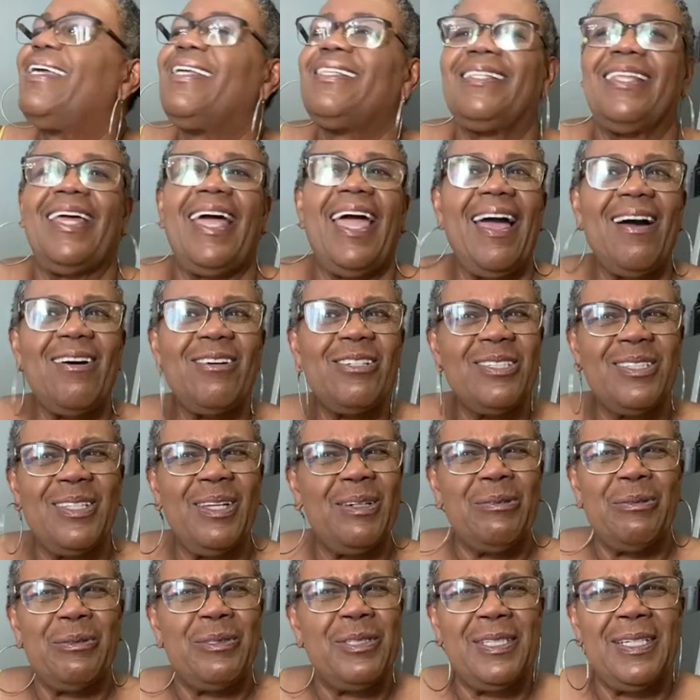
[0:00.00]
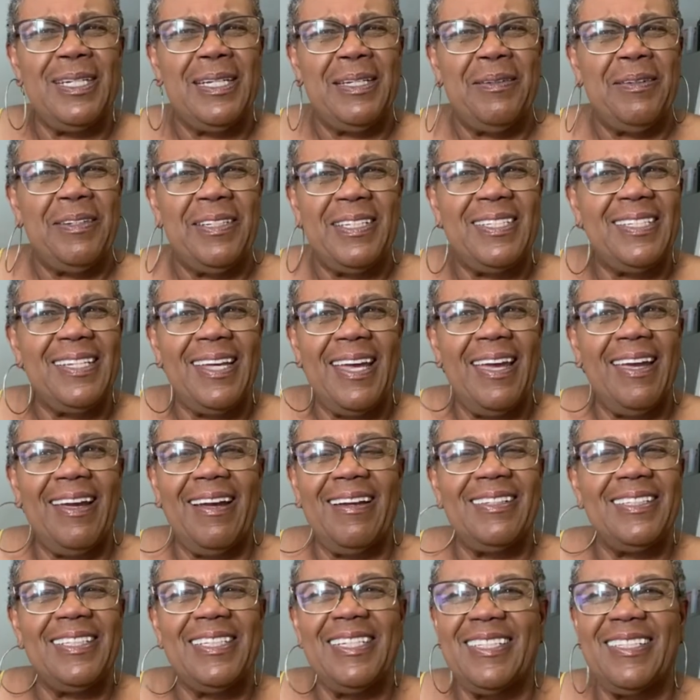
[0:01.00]
the house don't seem the same
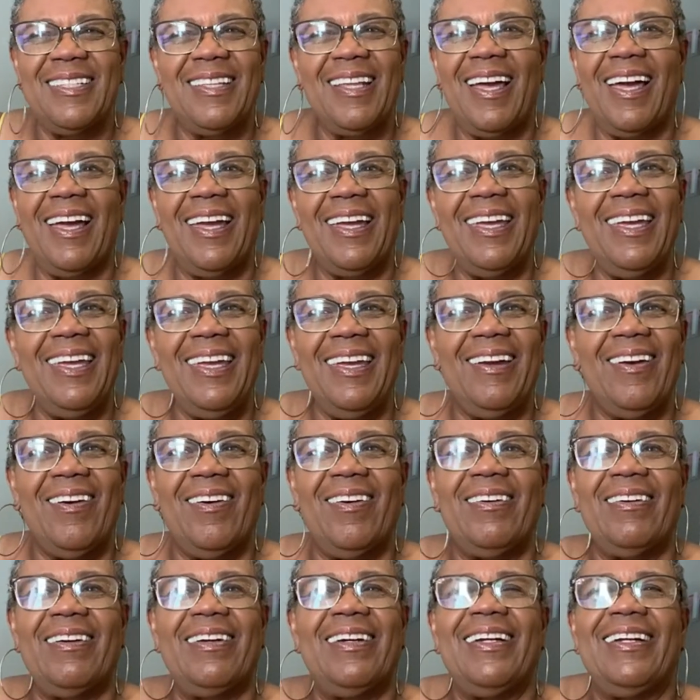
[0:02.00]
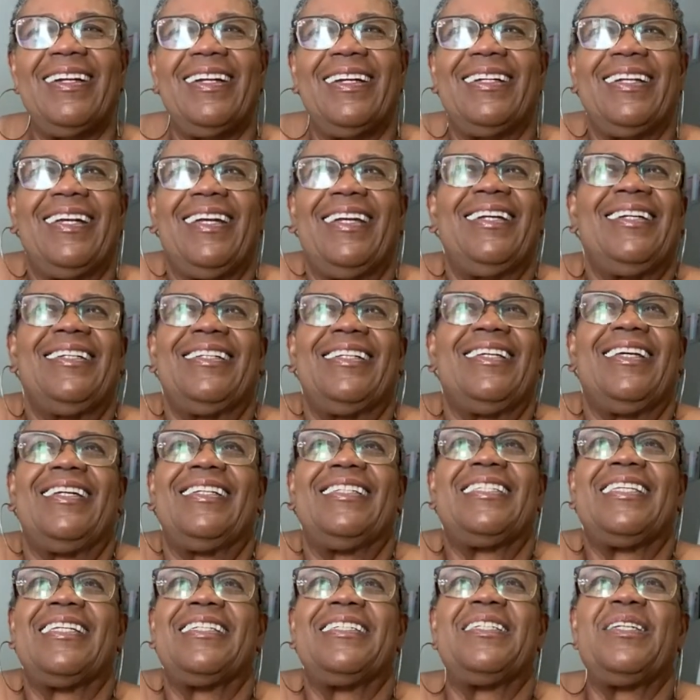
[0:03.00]
because he's not here. It, it,
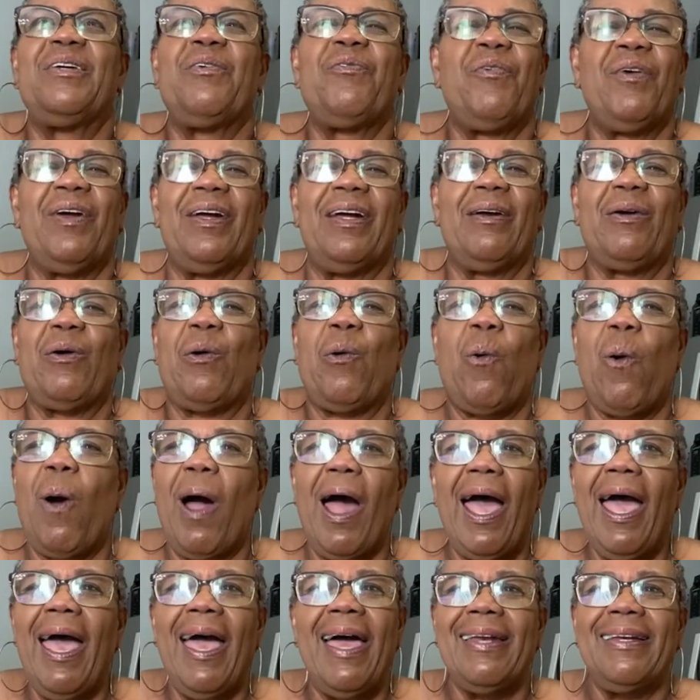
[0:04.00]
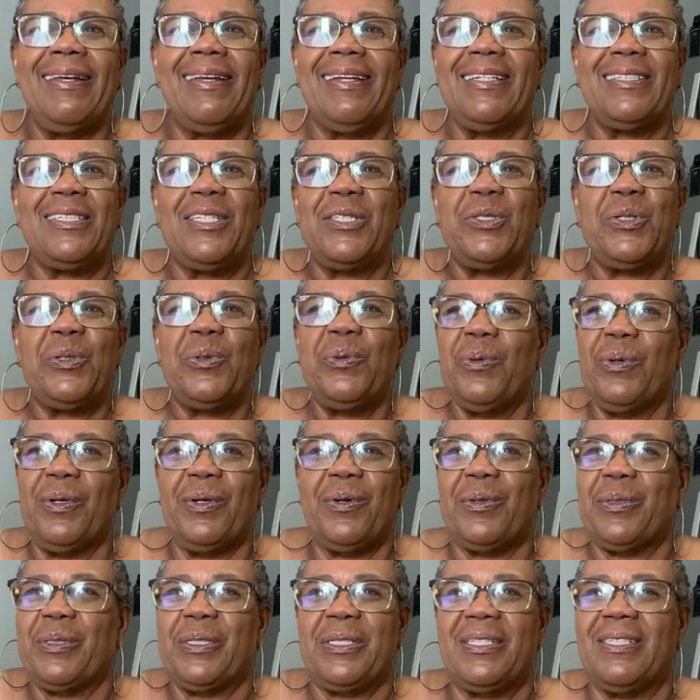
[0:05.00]
it's a different quietness to it
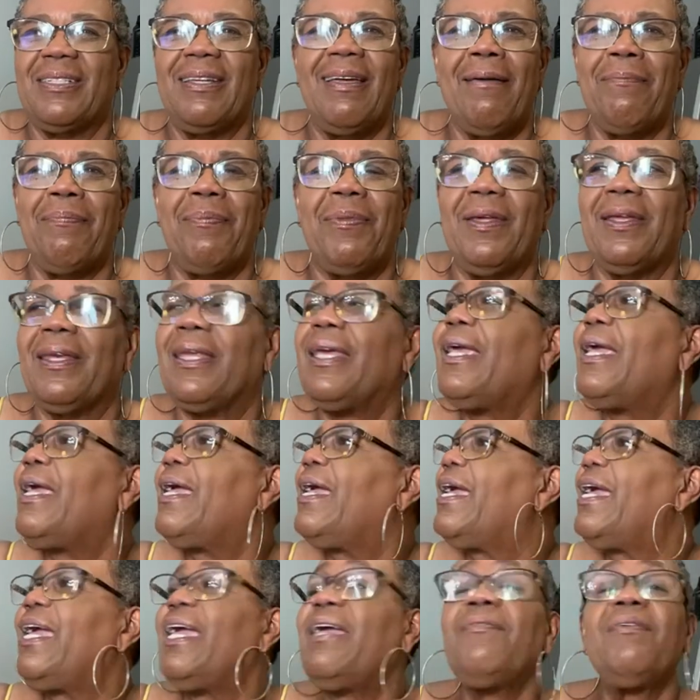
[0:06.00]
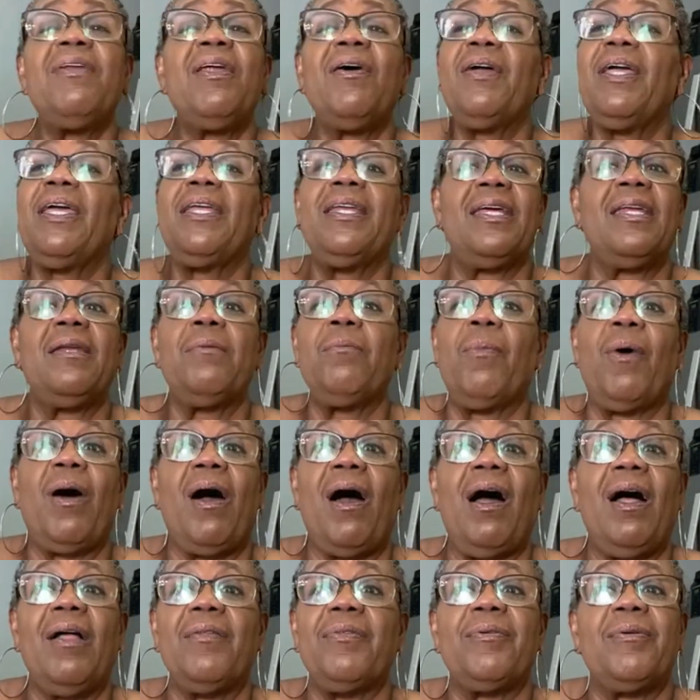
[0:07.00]
or something. Even though he didn't
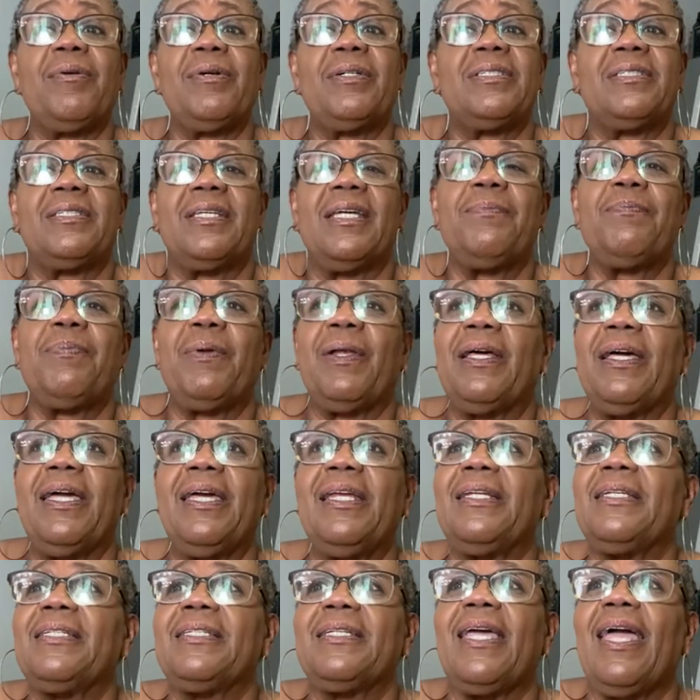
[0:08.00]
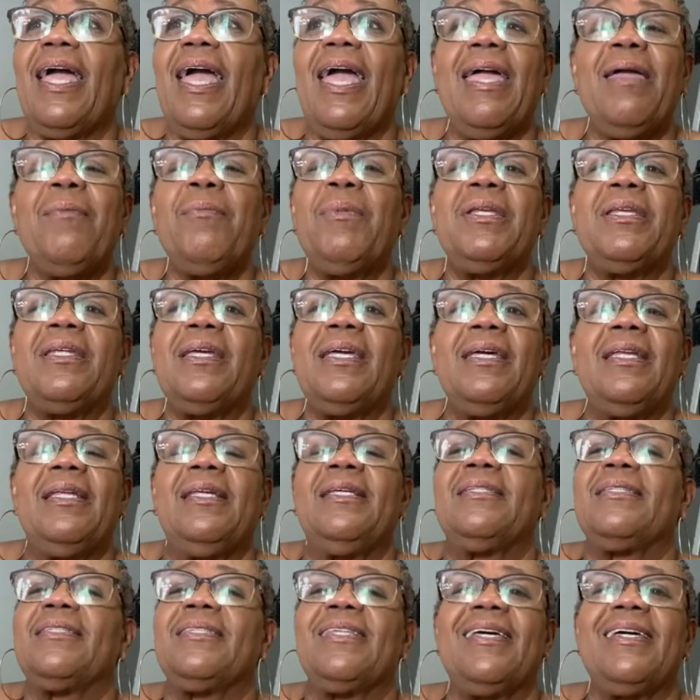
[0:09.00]
bother us, he played his game and did
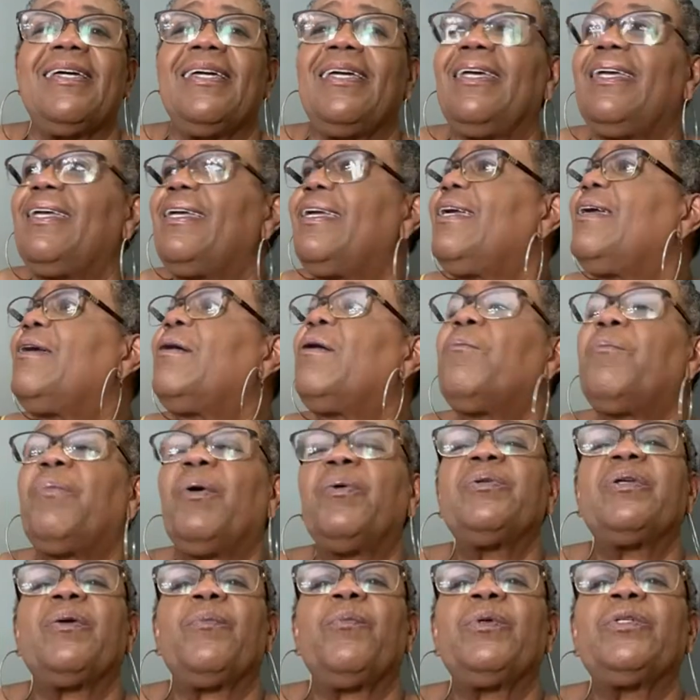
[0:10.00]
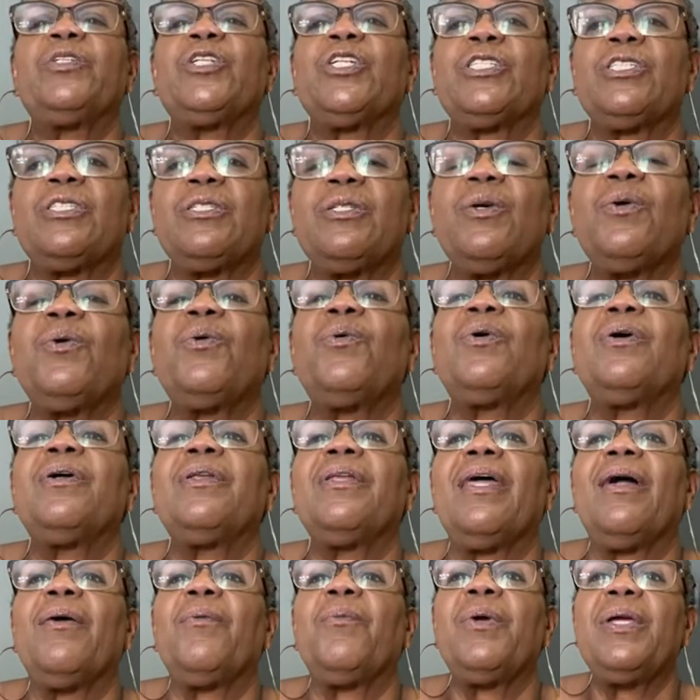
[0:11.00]
his thing. But we just knowing
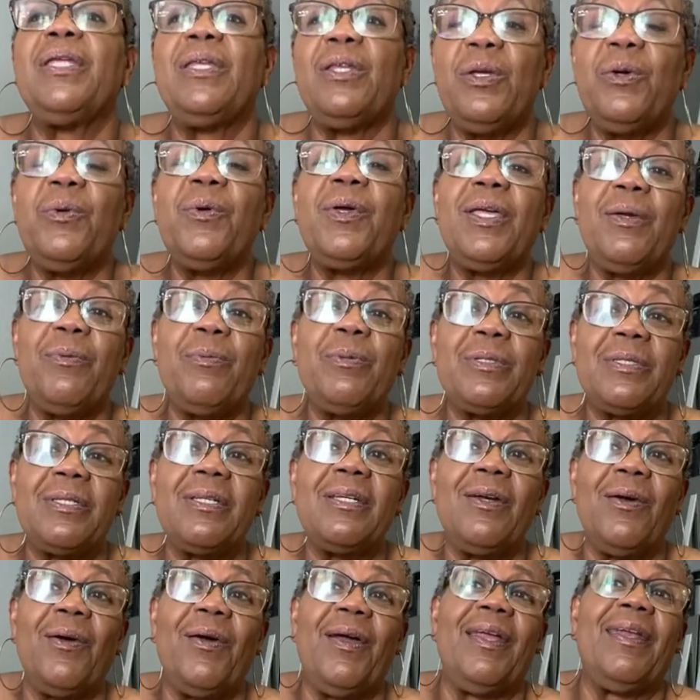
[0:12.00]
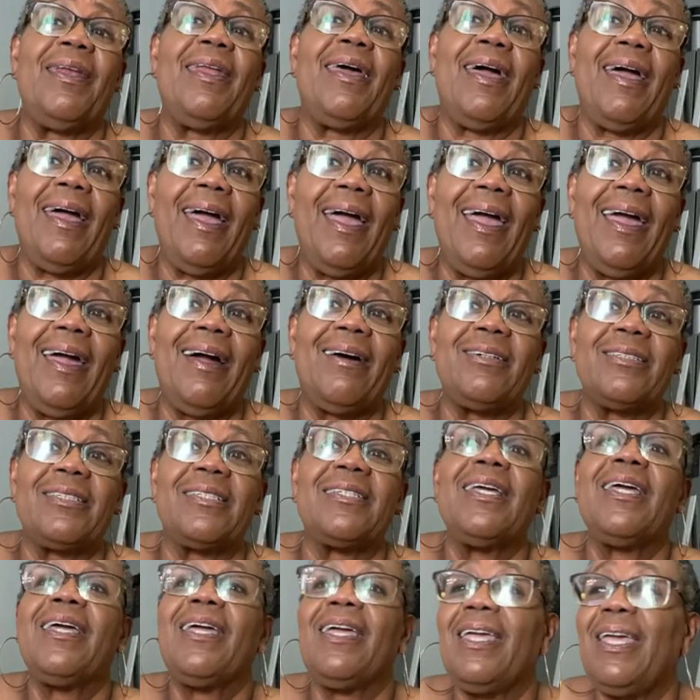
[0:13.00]
that we knew he was here in the house,
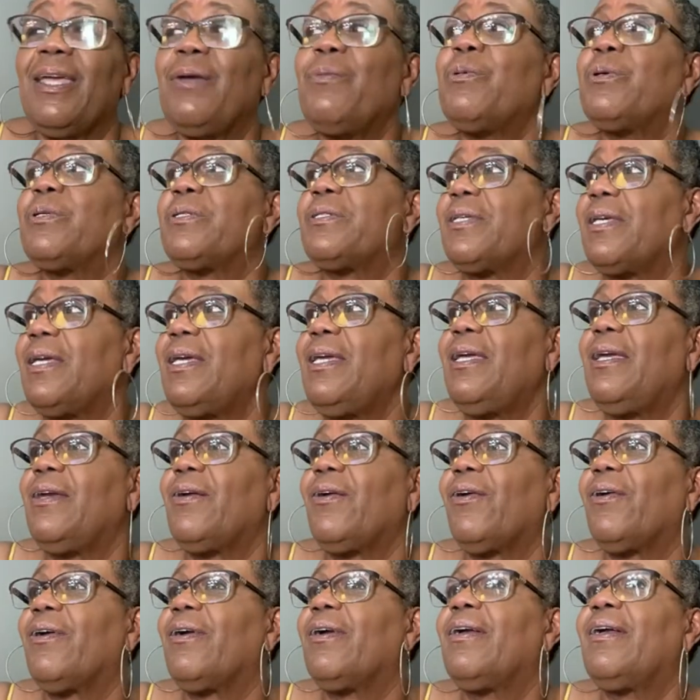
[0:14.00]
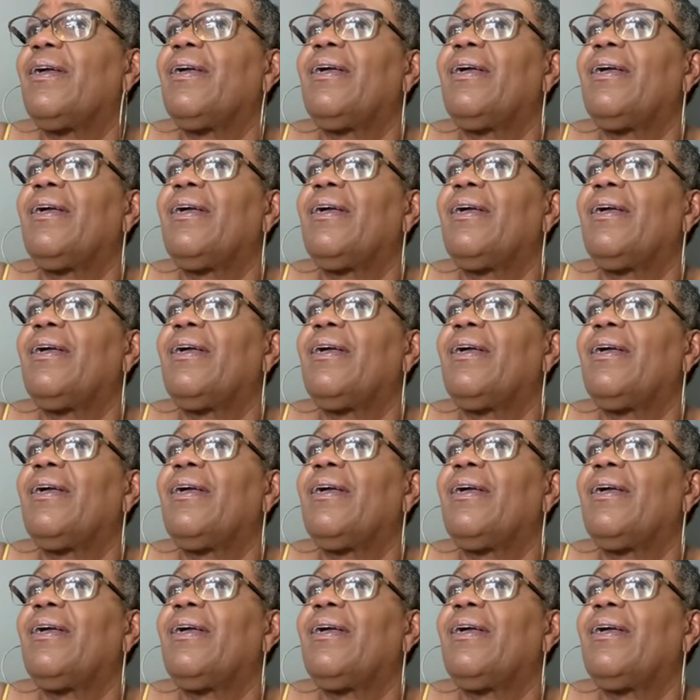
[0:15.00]
he was here.